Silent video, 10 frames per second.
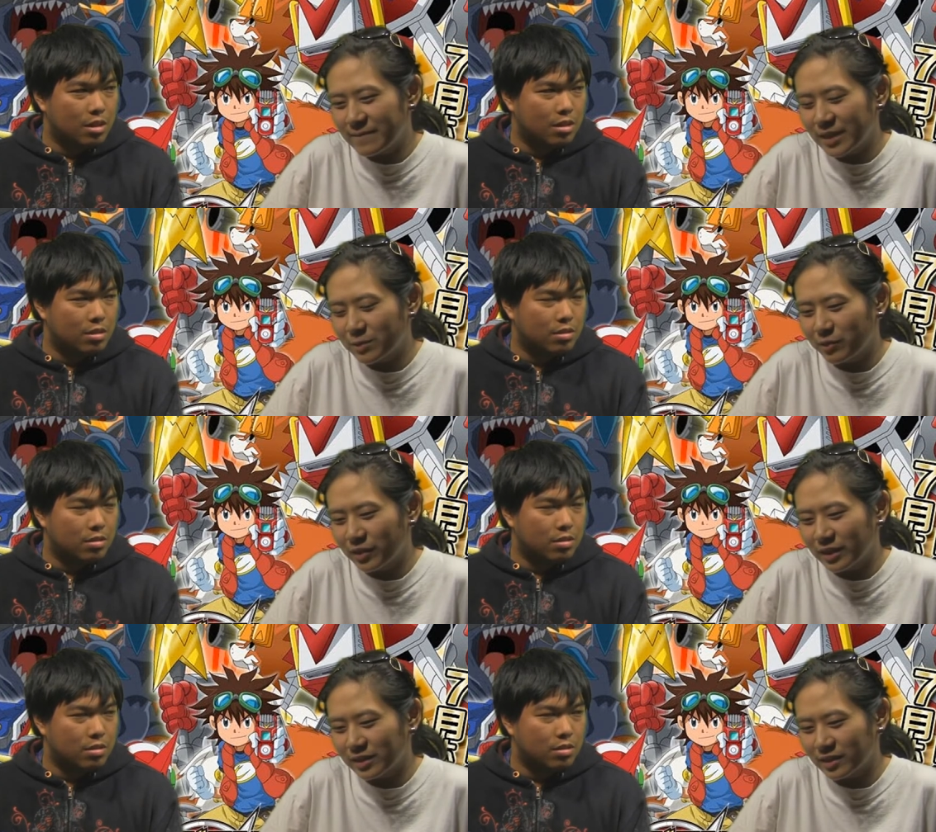Speaker 1: makes me
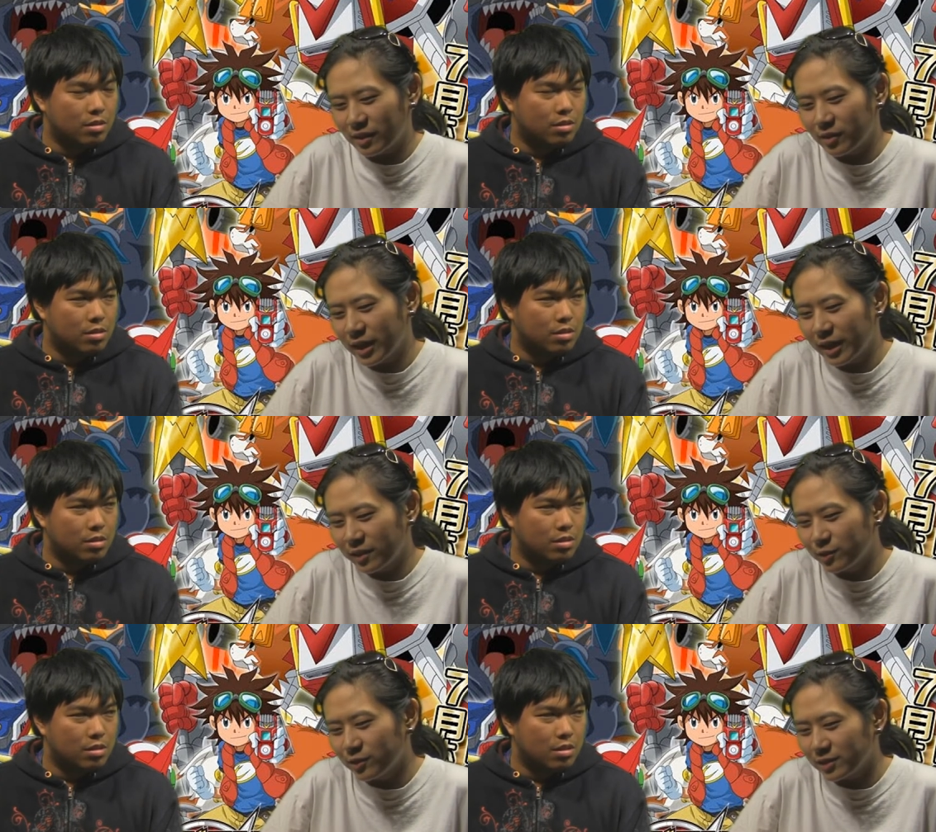feel like so like
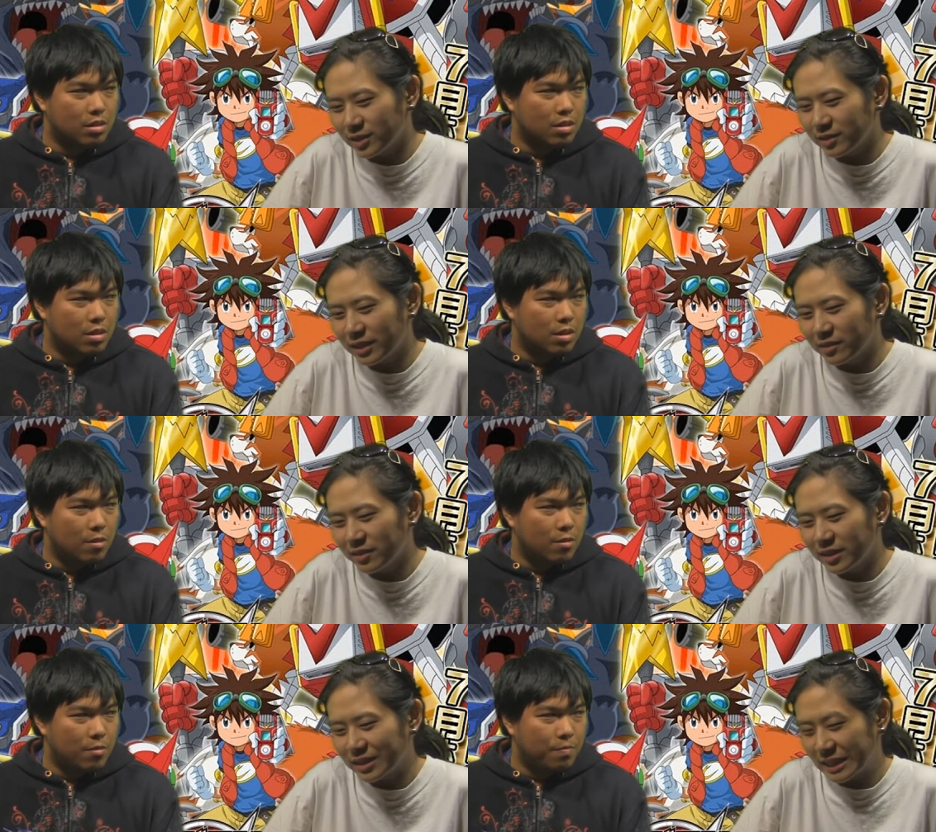okay, cool. So
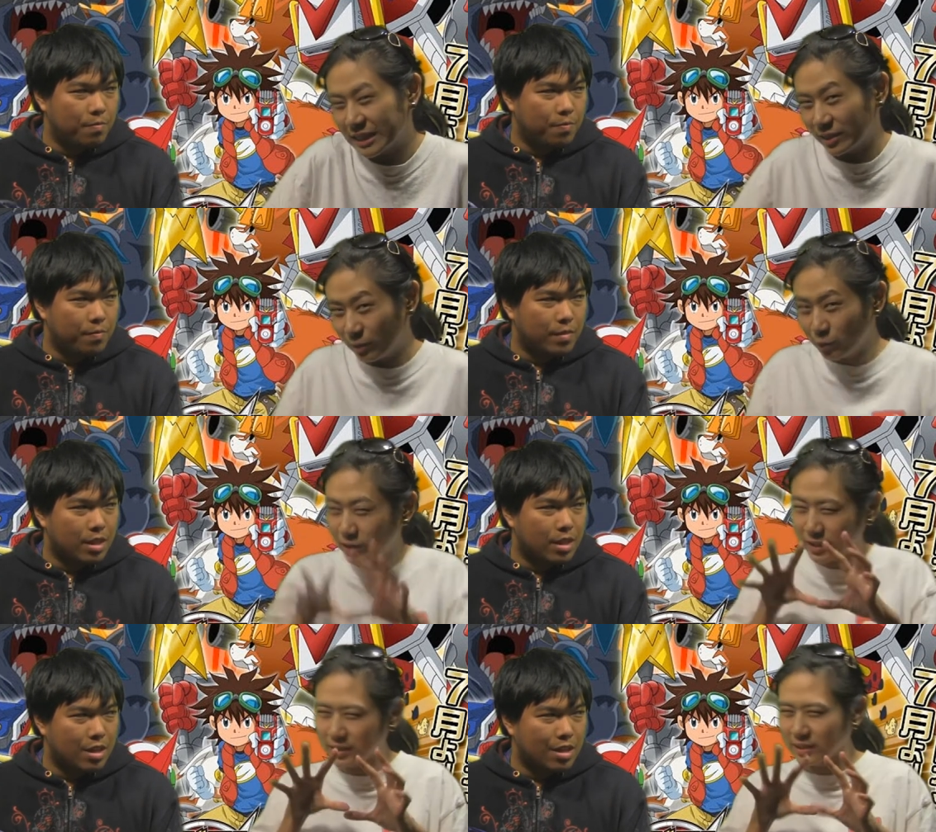Nickelodeon's
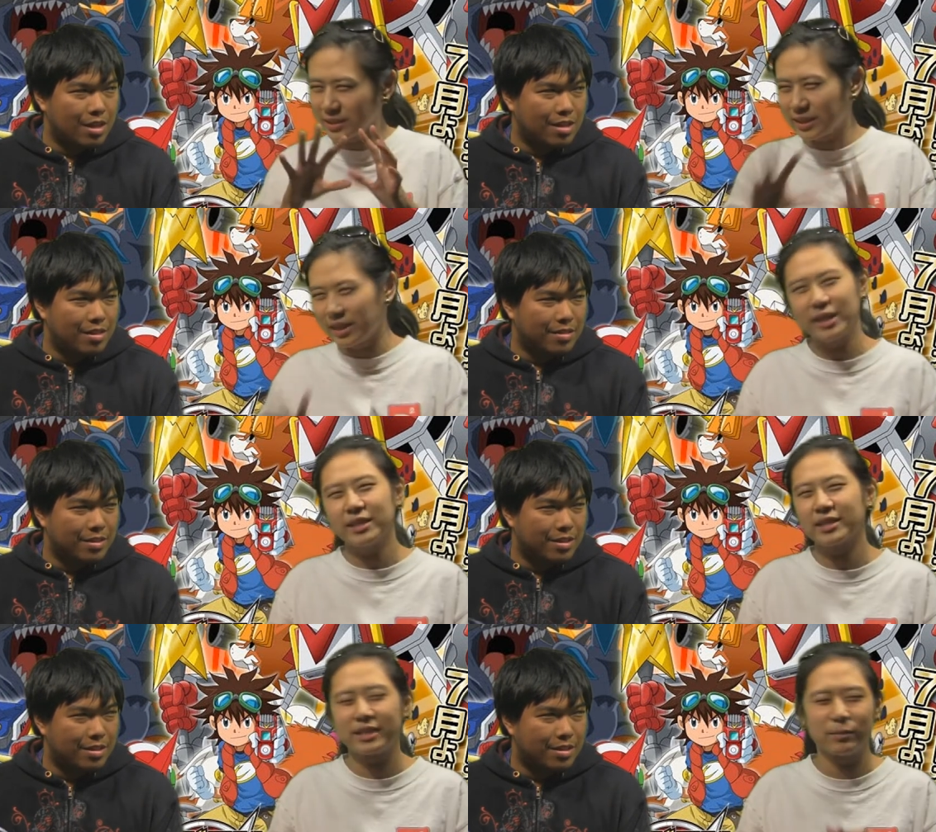somewhat
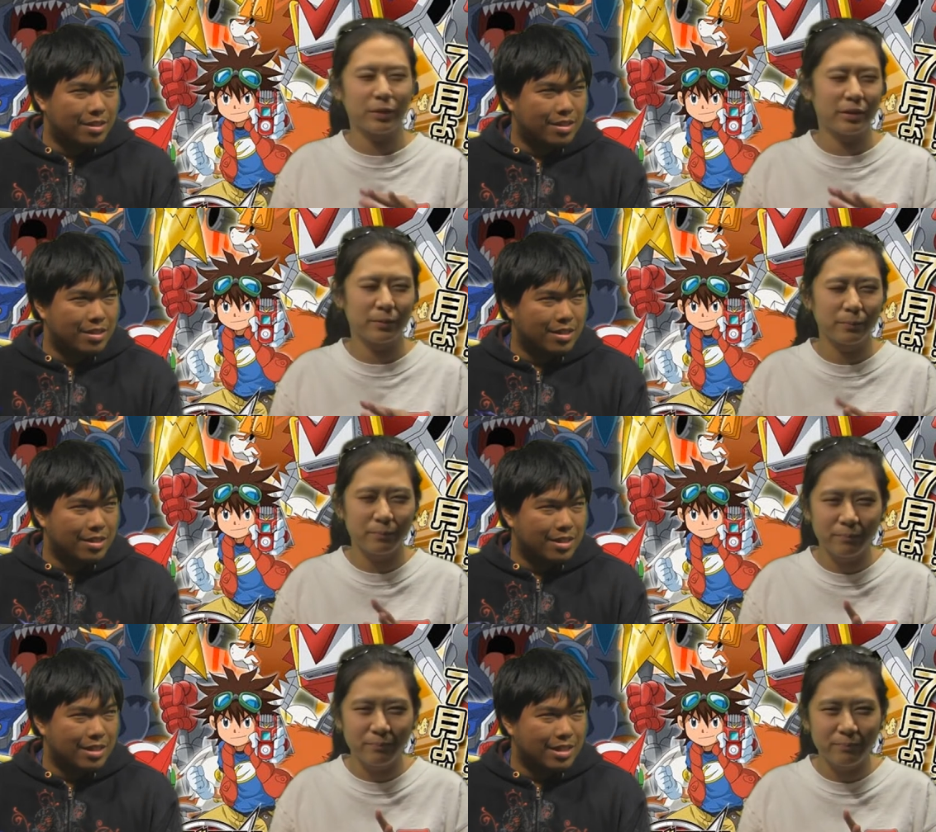serious about
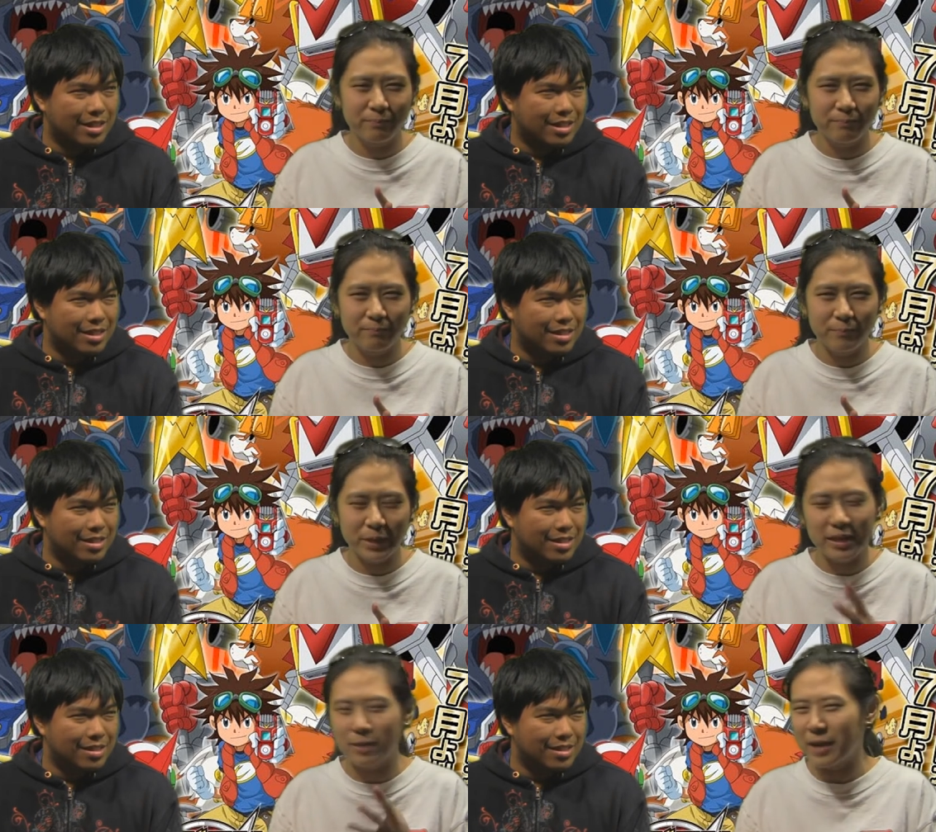
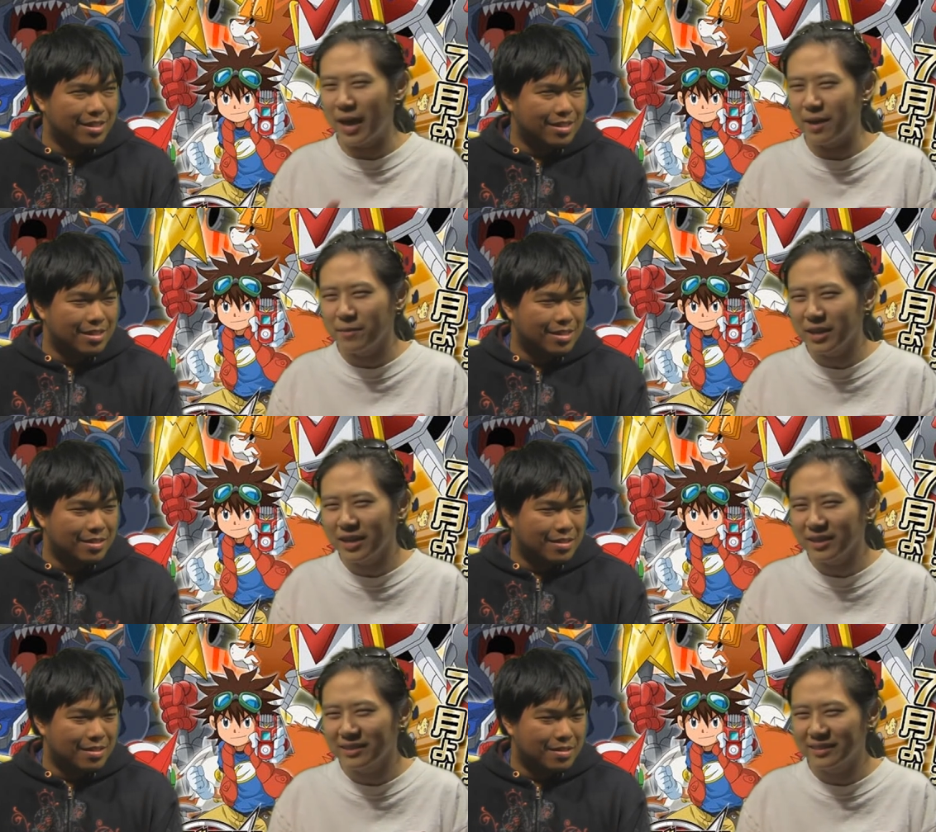picking up
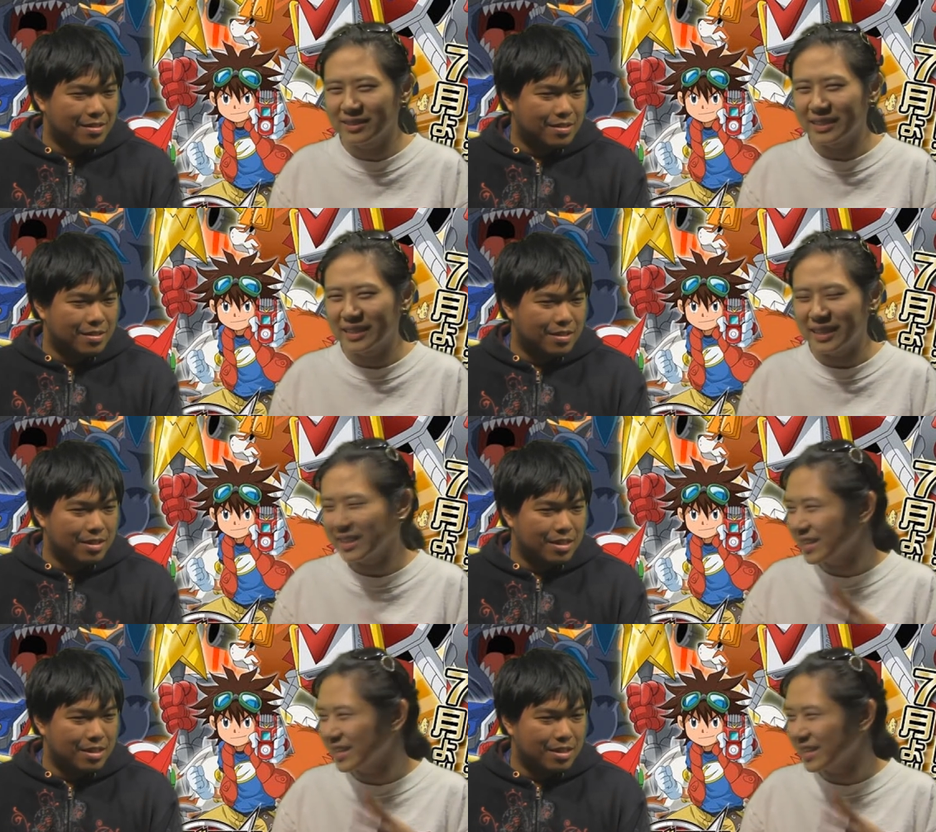anime. I